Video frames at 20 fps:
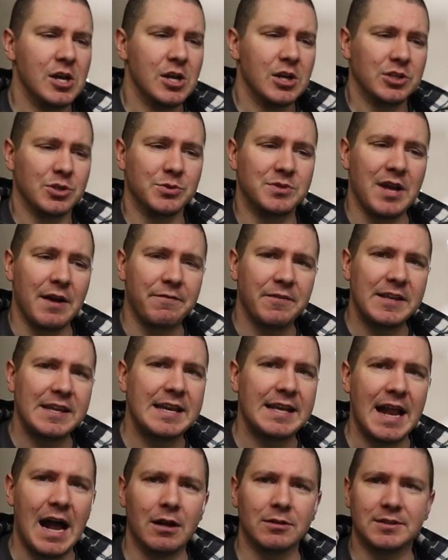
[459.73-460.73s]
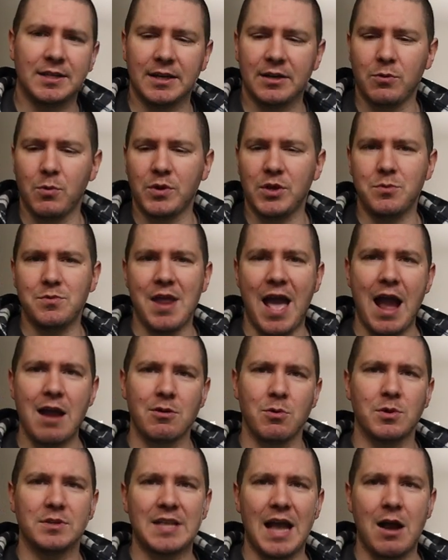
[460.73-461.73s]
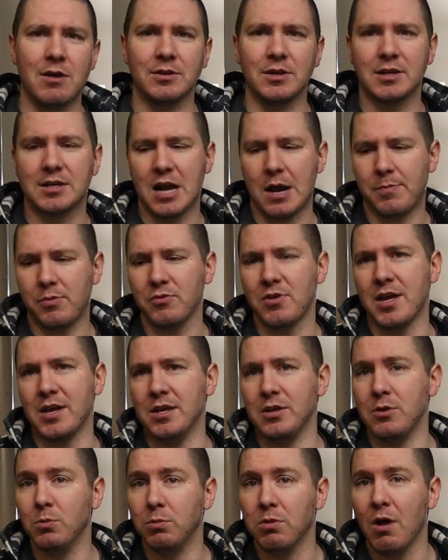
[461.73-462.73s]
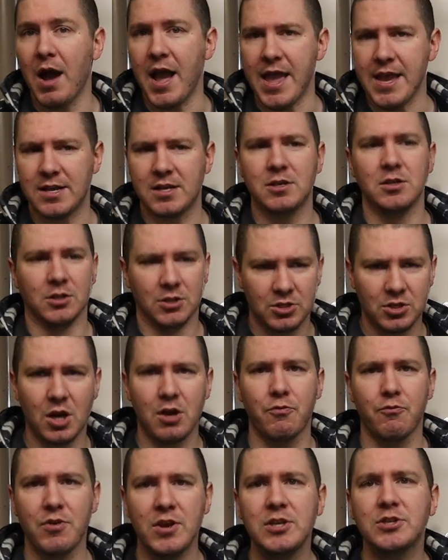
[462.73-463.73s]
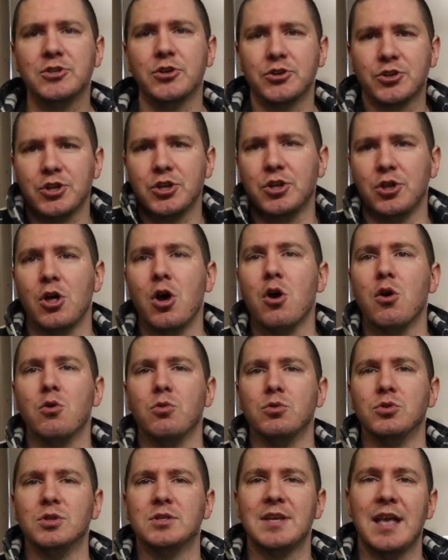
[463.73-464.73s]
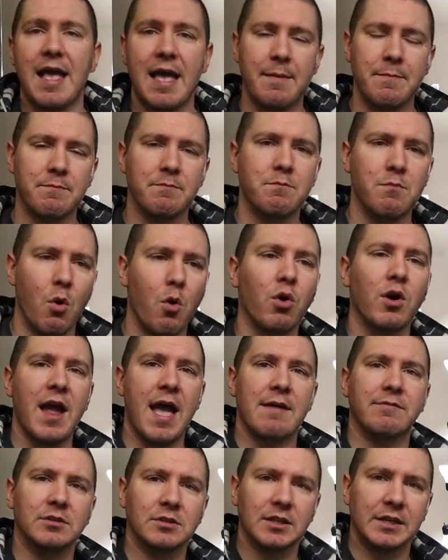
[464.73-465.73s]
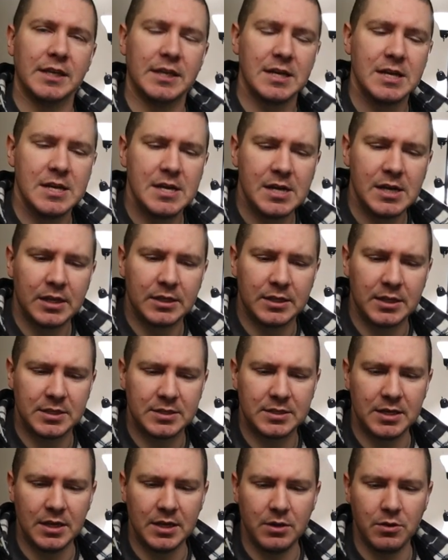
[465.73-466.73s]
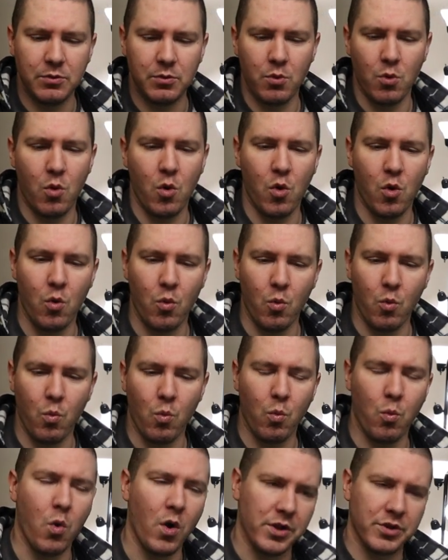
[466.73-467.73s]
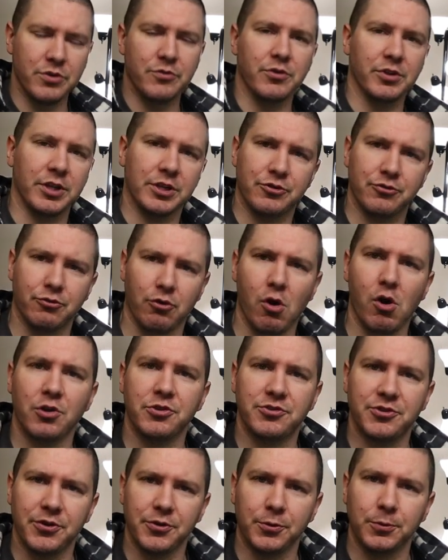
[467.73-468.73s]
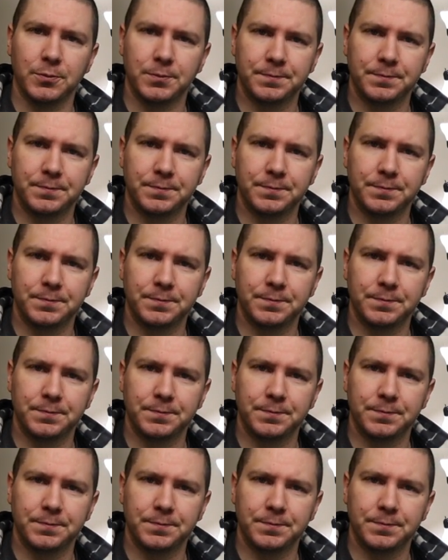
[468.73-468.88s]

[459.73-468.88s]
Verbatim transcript: So definitely get out there when you narrow it down to a couple that you like, start researching those more heavily to see what you're really drawn to.